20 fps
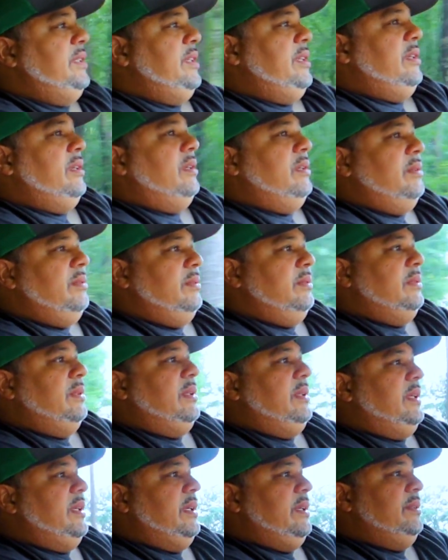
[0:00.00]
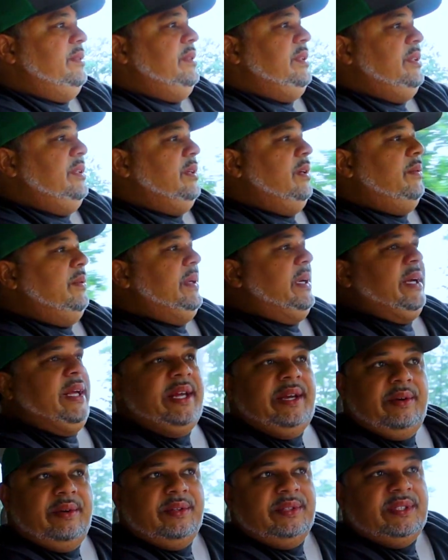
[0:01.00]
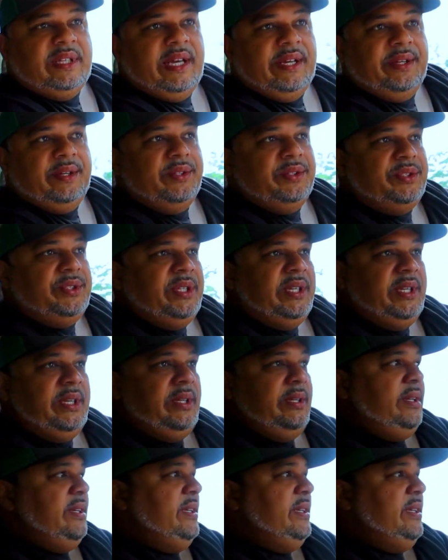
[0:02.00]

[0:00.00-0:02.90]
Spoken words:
you know, do you know what a heterozygous gene